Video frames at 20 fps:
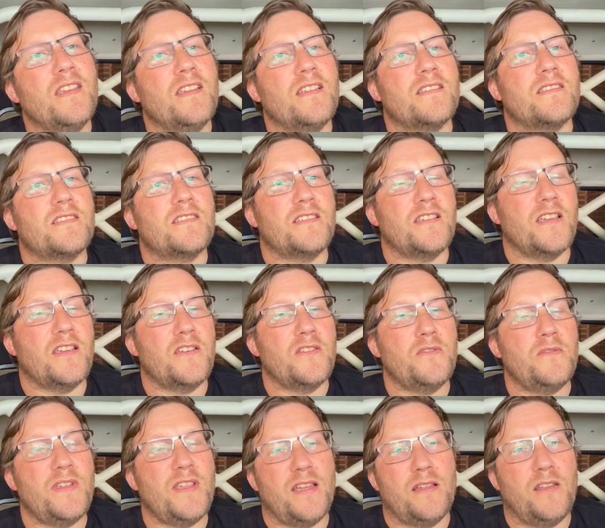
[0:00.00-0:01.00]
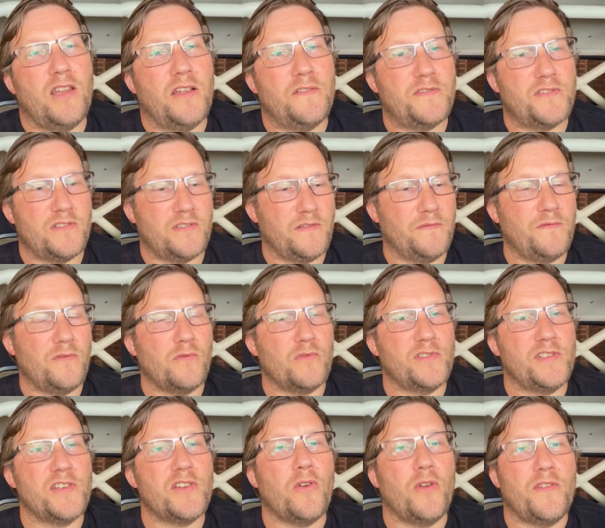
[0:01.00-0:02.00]
So yeah, life's just
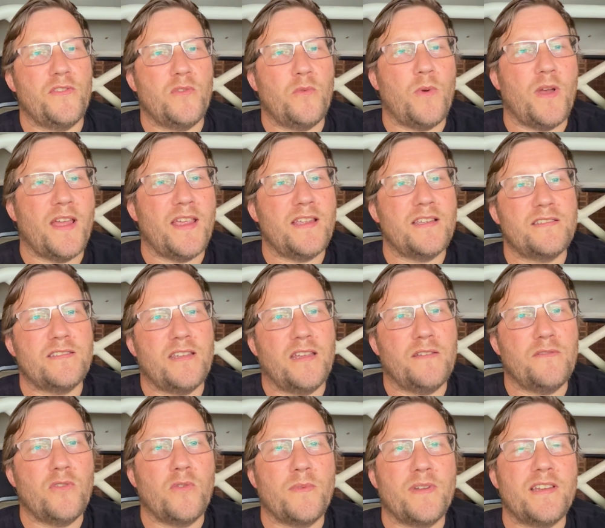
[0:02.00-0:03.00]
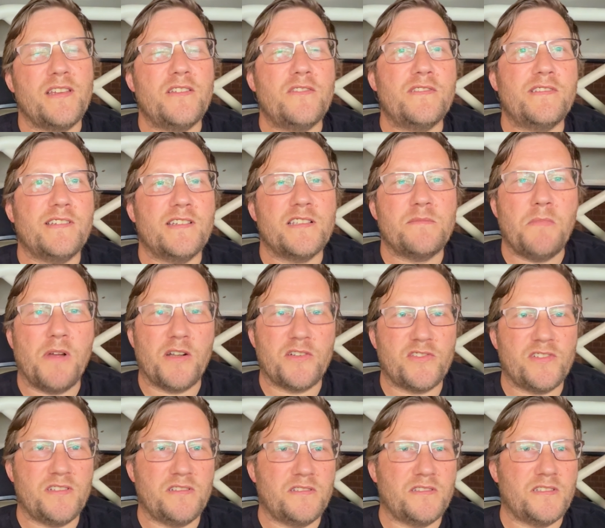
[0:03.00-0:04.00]
unfortunately got in the way, so I've not really used it as much
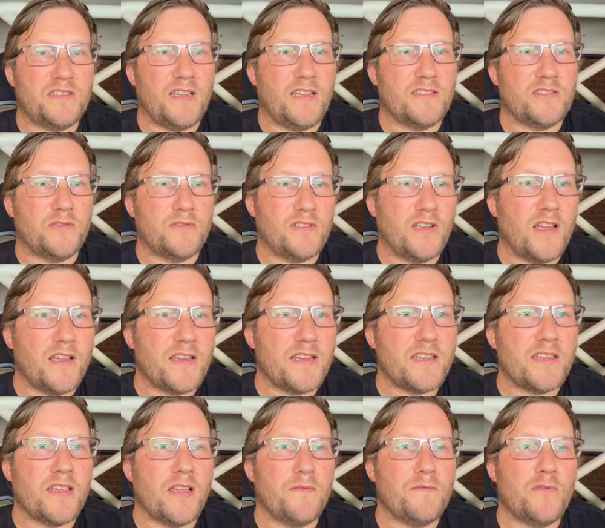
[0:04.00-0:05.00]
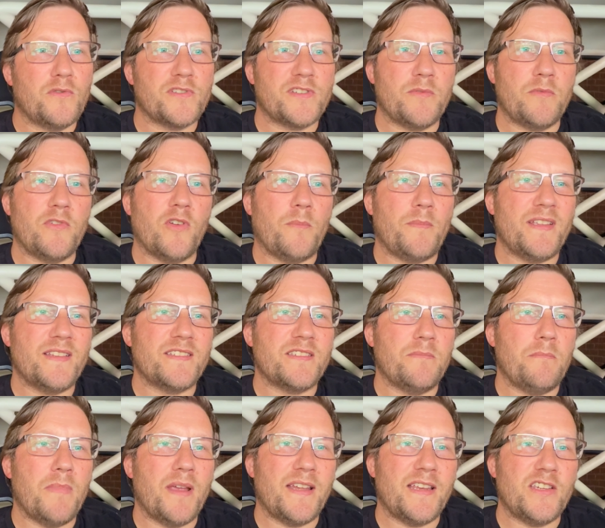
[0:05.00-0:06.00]
as I would like. Unfortunately we've not been to
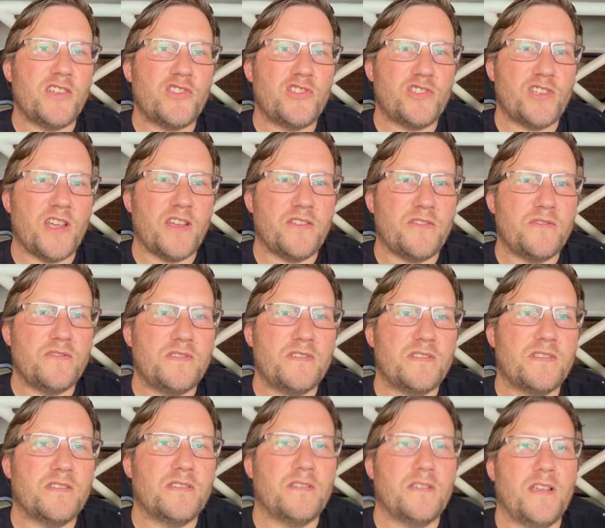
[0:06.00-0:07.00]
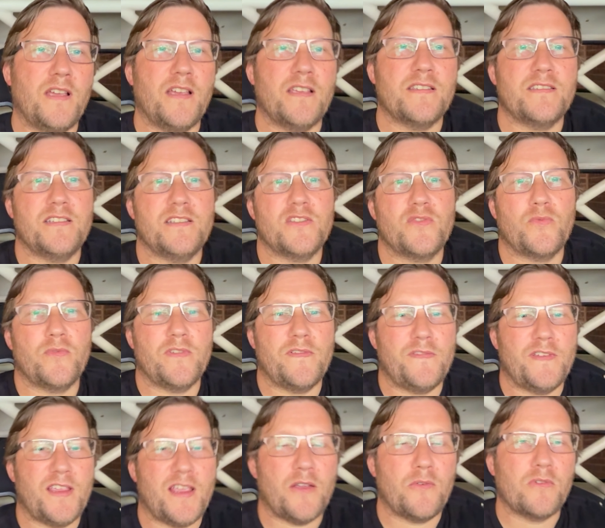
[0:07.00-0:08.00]
many shows since
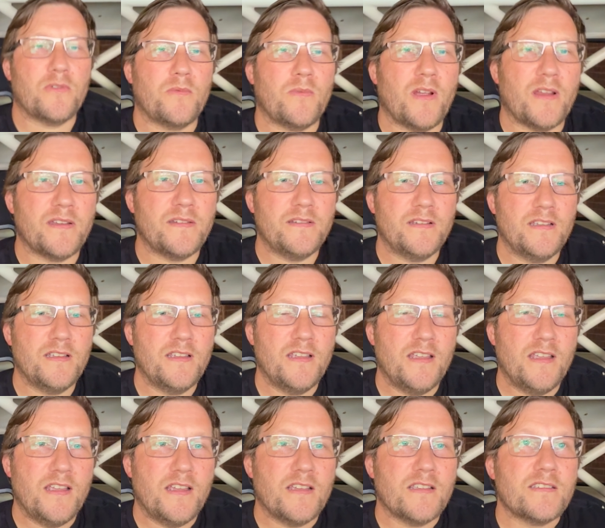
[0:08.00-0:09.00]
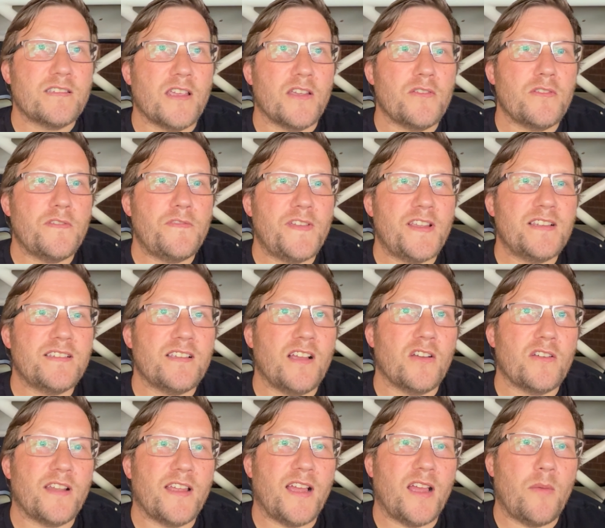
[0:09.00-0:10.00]
Riviera Run. So the things that are
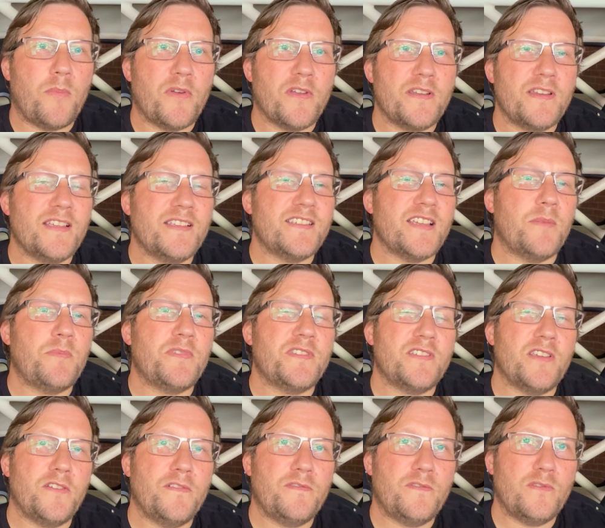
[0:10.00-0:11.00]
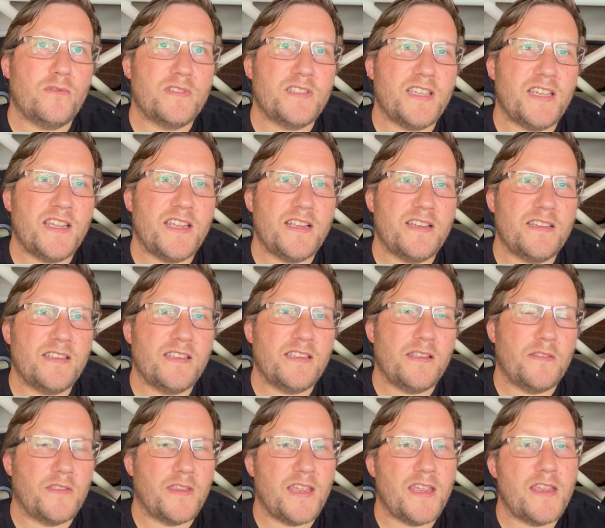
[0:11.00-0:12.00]
going to happen is episode 14,
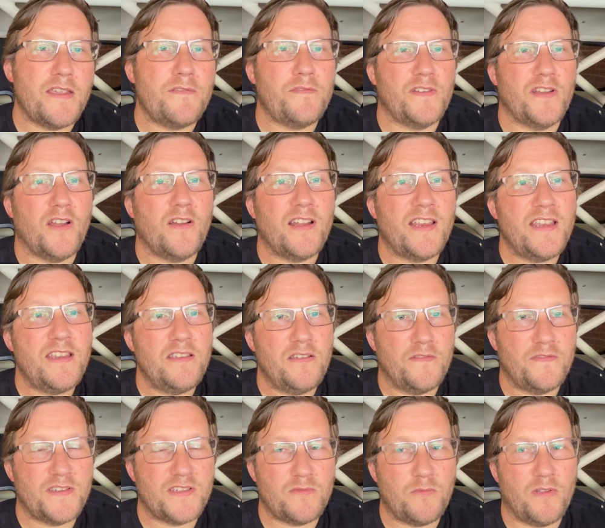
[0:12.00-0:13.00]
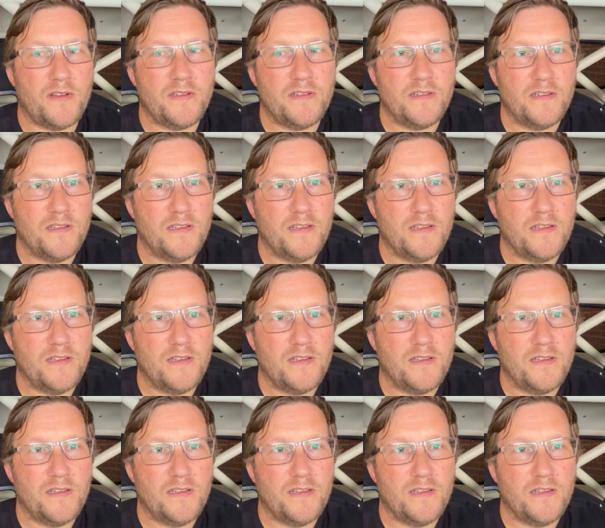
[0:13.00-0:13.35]
the finale of this one.